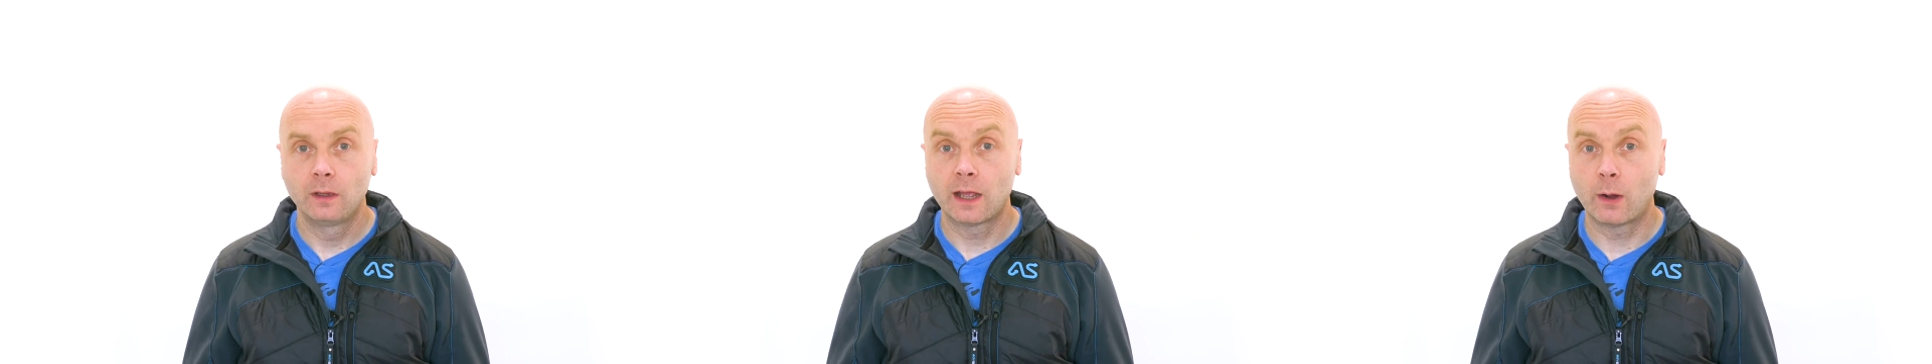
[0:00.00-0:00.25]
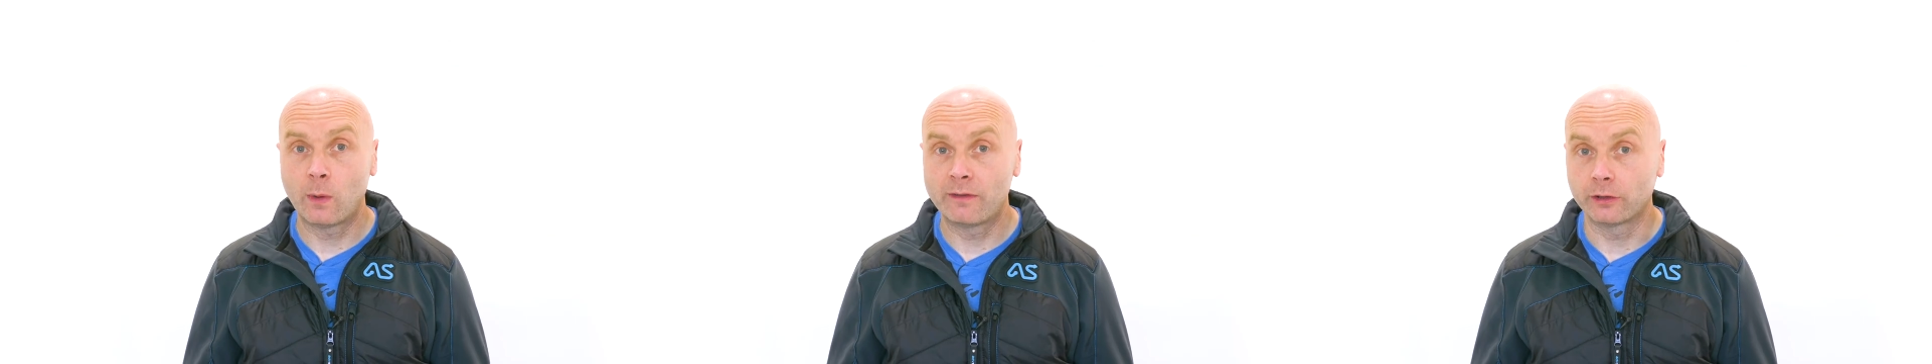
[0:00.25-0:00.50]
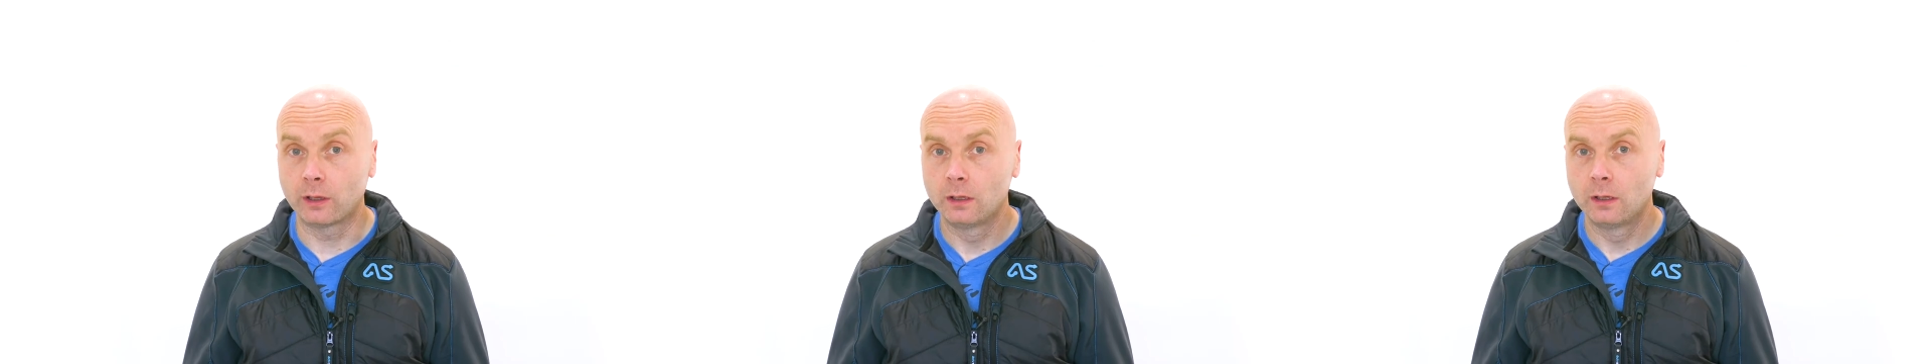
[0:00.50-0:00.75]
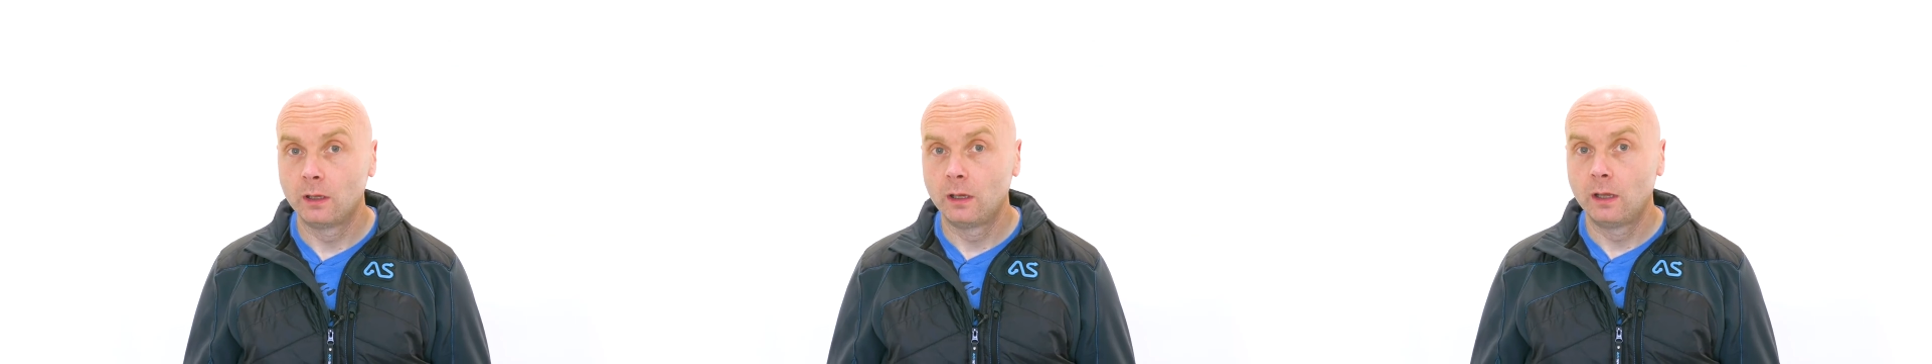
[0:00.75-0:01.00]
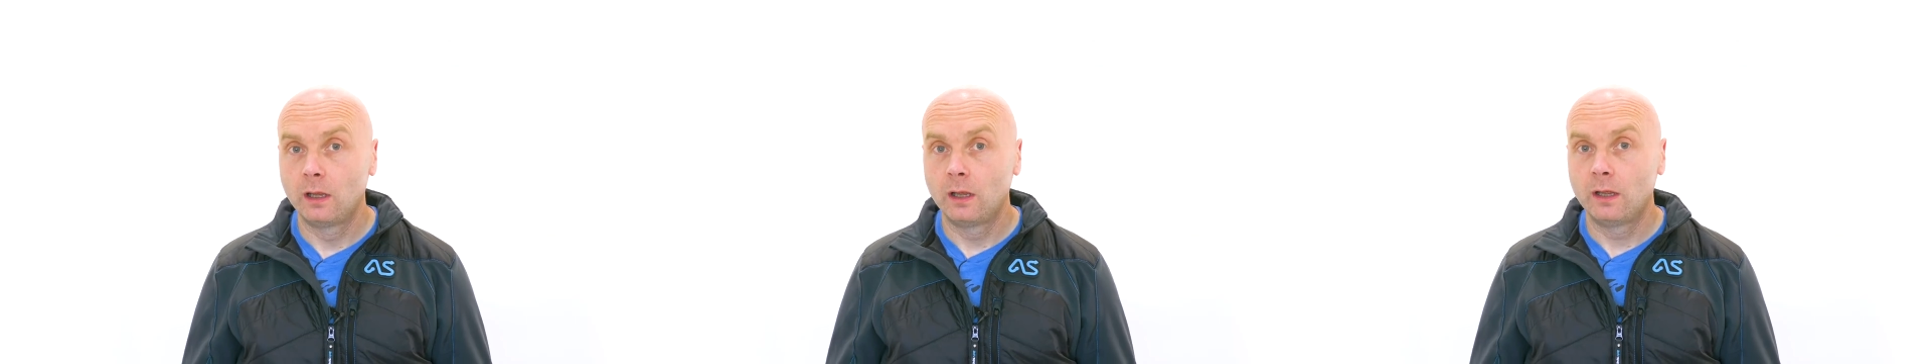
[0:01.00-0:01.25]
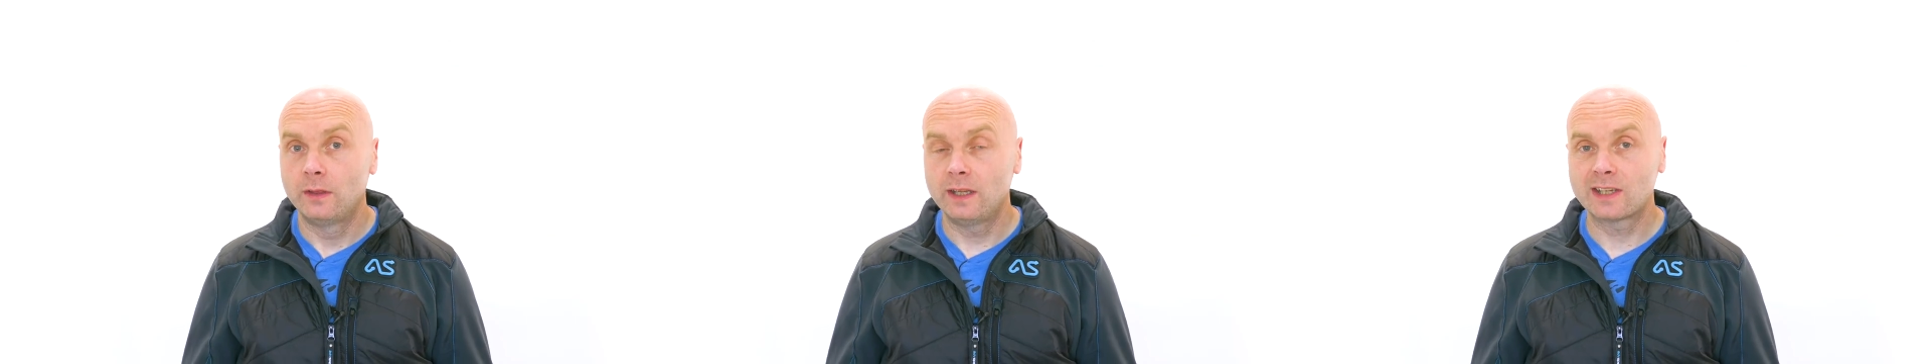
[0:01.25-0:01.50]
However,
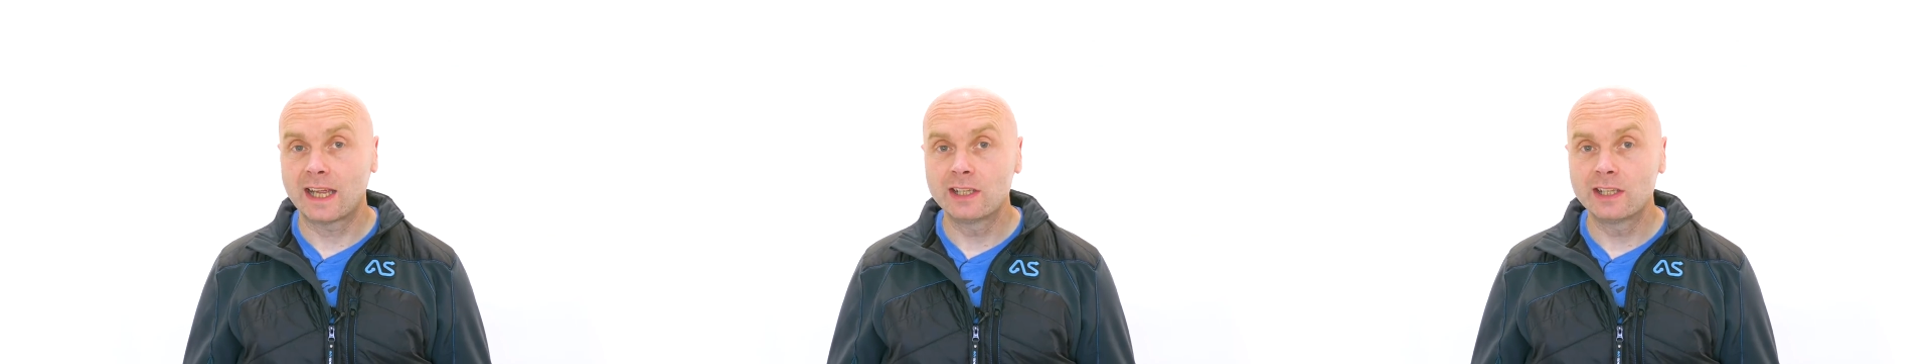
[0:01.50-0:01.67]
these